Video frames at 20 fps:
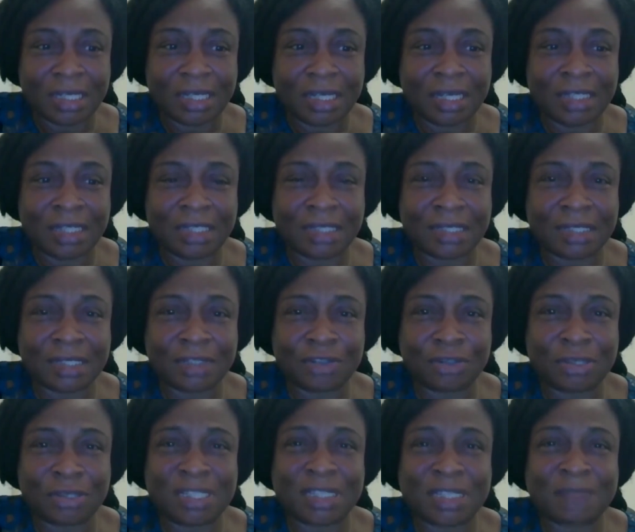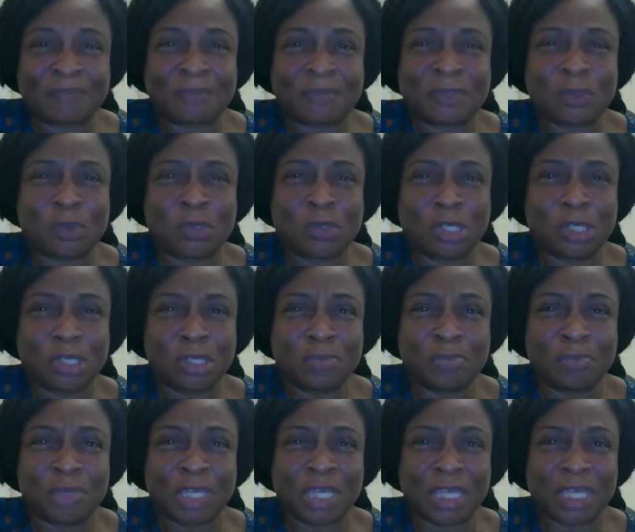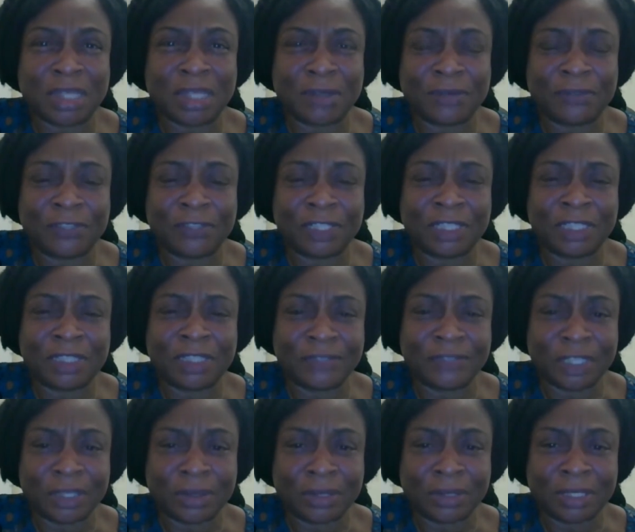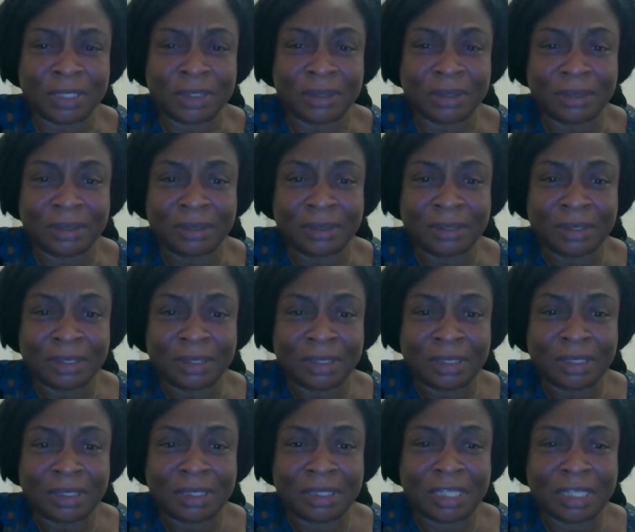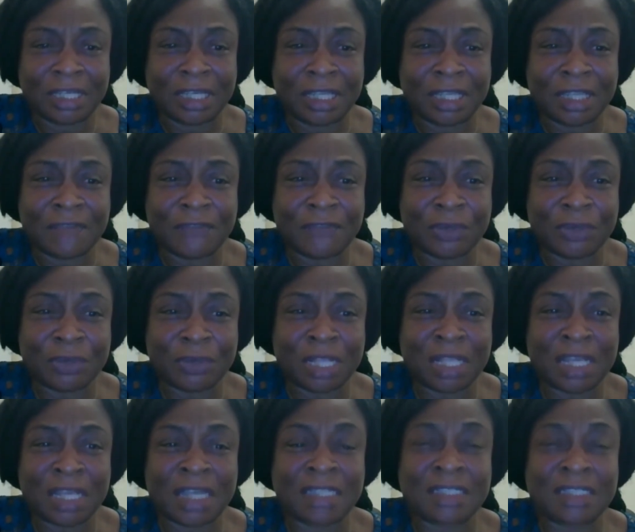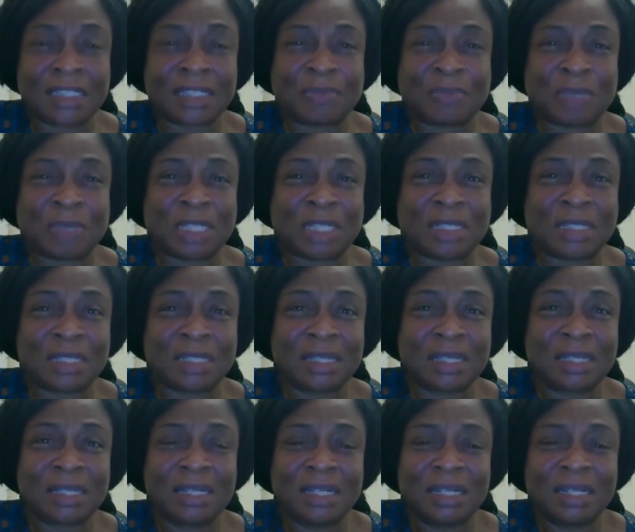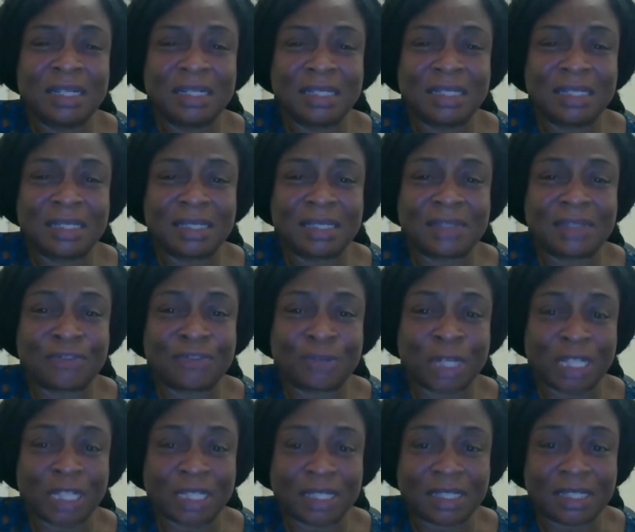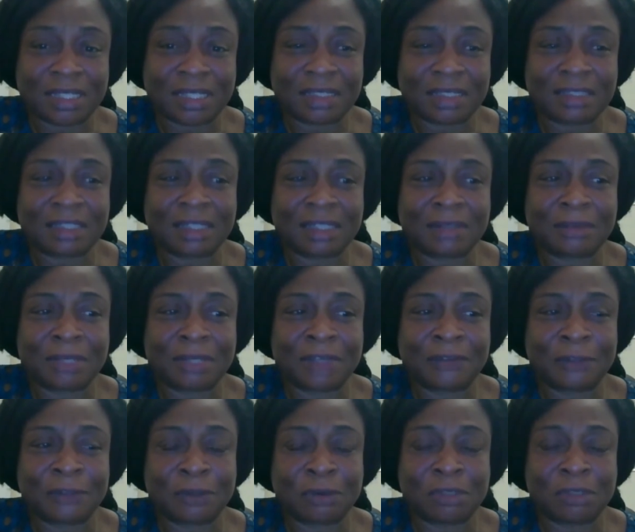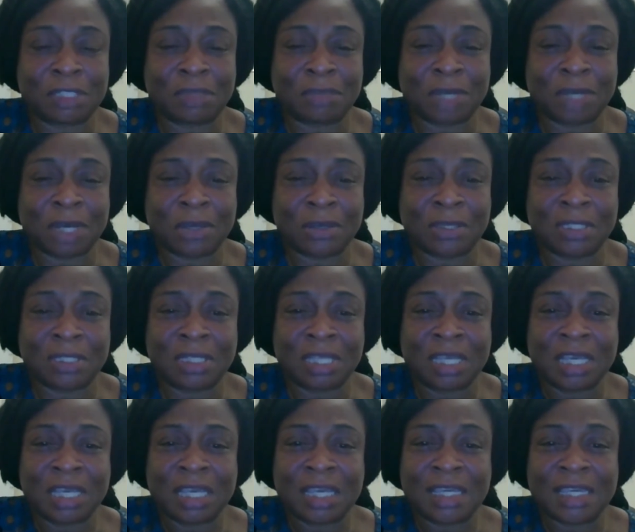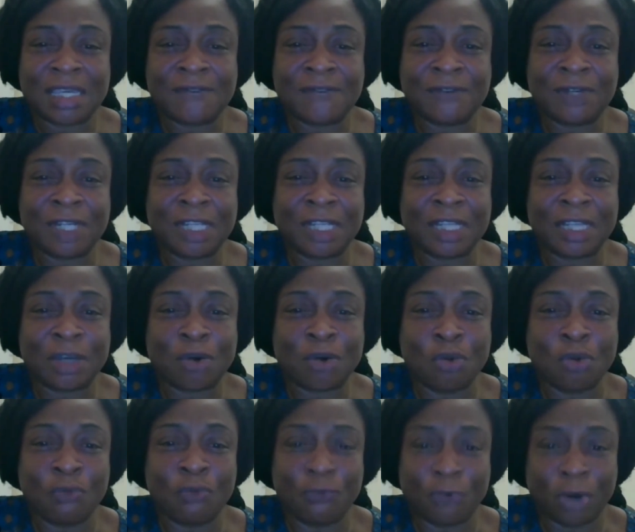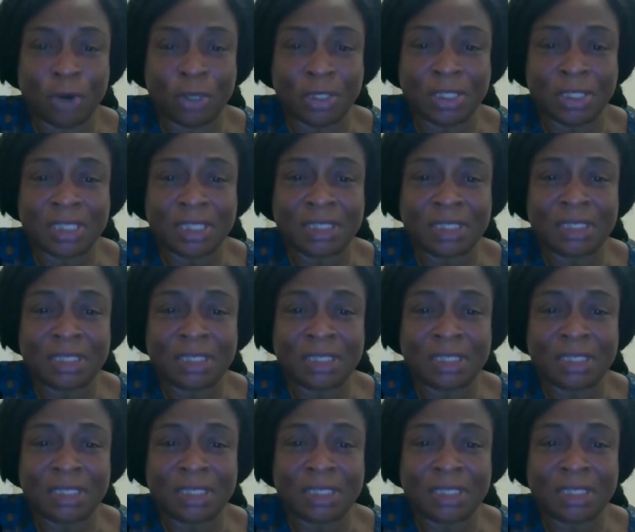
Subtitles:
It's just the total being of the individual. The individual exhibits these traits that we have talked about, even in the home front,